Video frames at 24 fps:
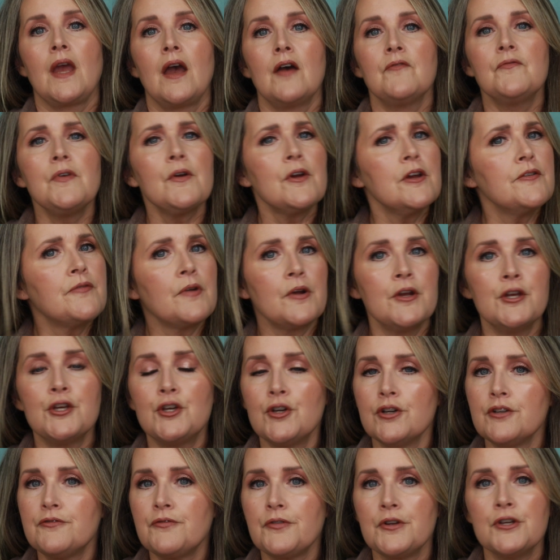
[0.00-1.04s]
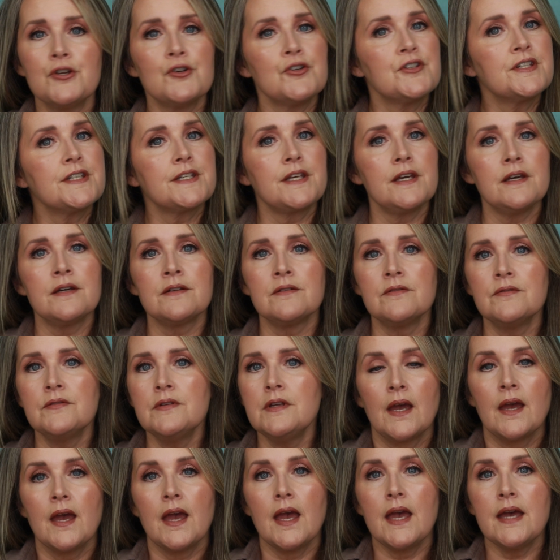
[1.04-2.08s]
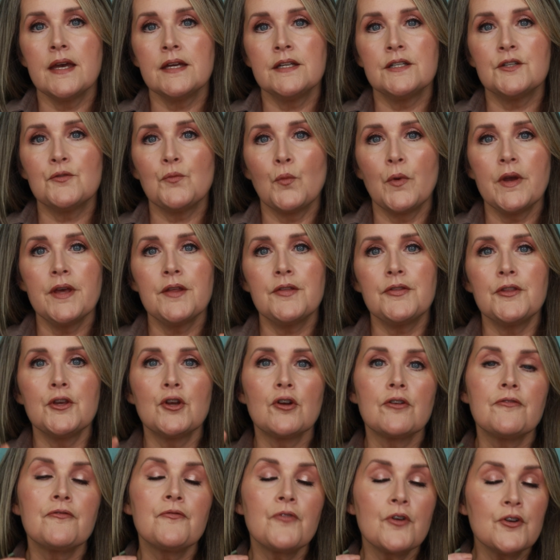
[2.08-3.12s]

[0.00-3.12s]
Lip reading: Very, very good for your skin. And with your